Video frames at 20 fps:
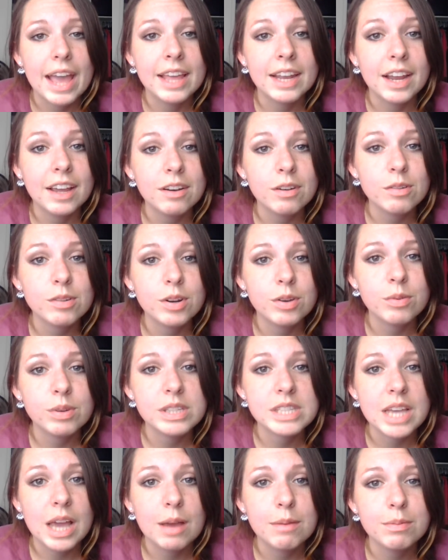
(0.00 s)
And I don't know
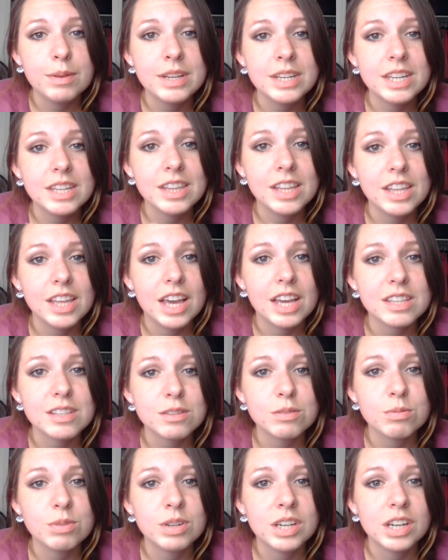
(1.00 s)
what's happened in the
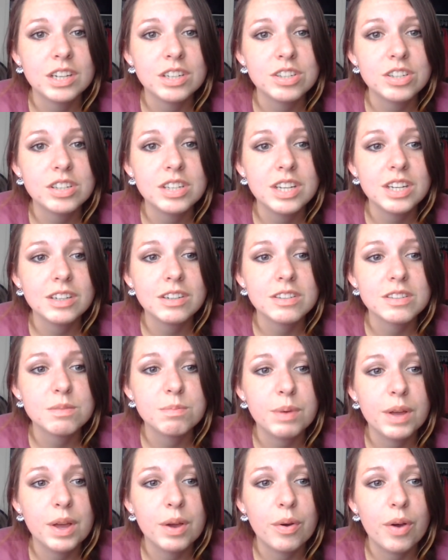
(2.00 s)
last 100 years,
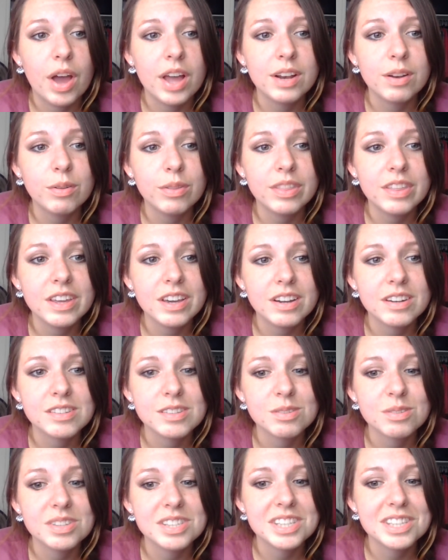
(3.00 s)
but I don't think our
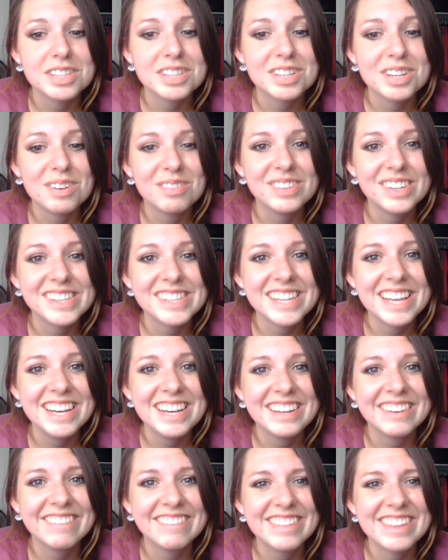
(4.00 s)
school system does
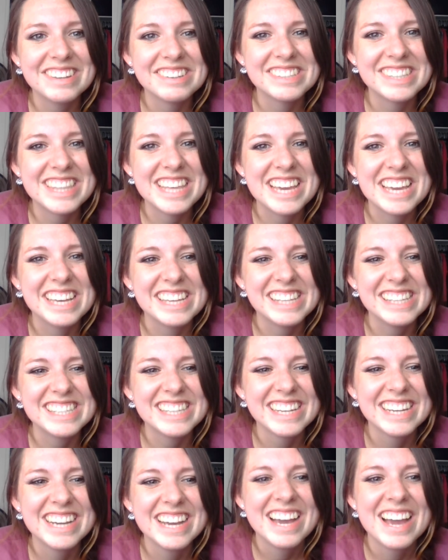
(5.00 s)
any of those
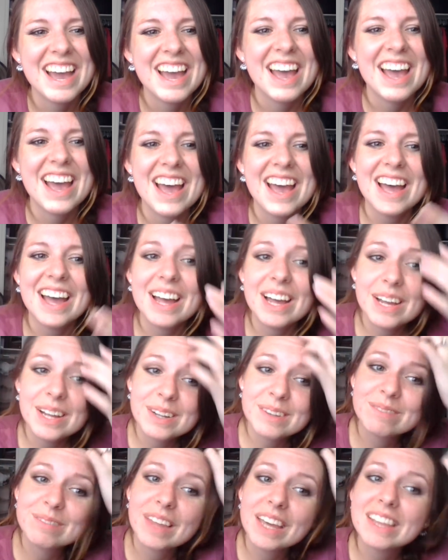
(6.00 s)
things.
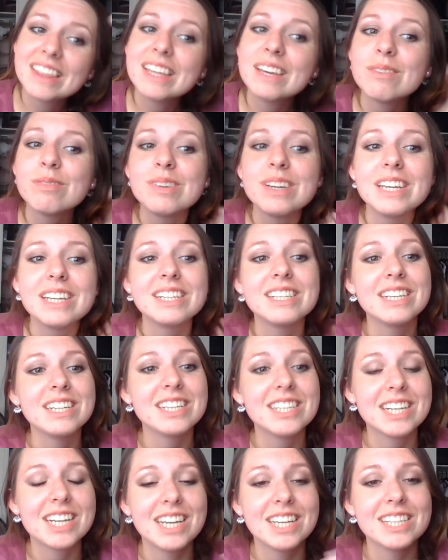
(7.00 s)
I think we
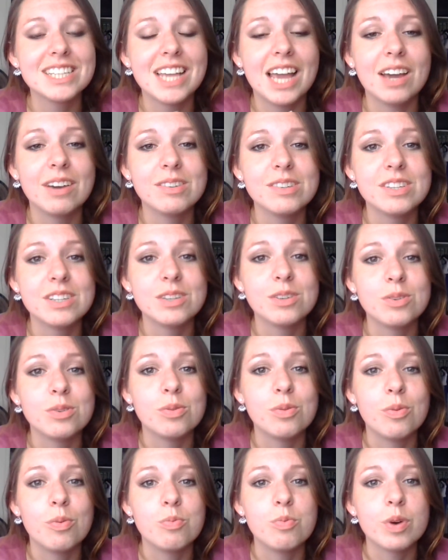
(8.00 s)
teach kids how
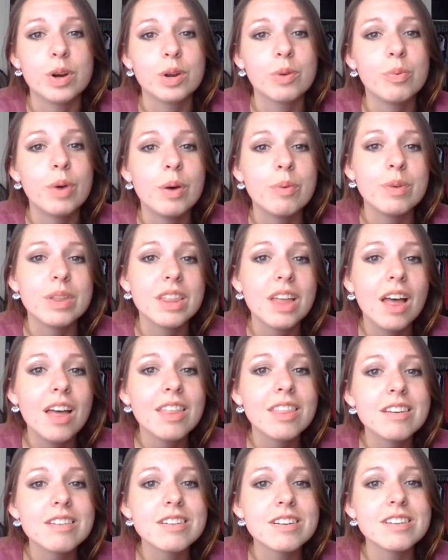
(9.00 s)
to work well with
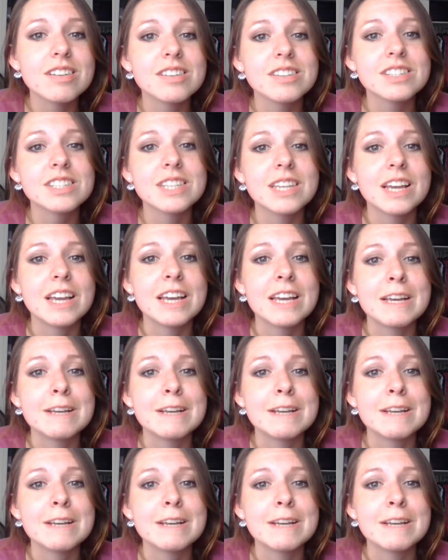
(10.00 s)
others.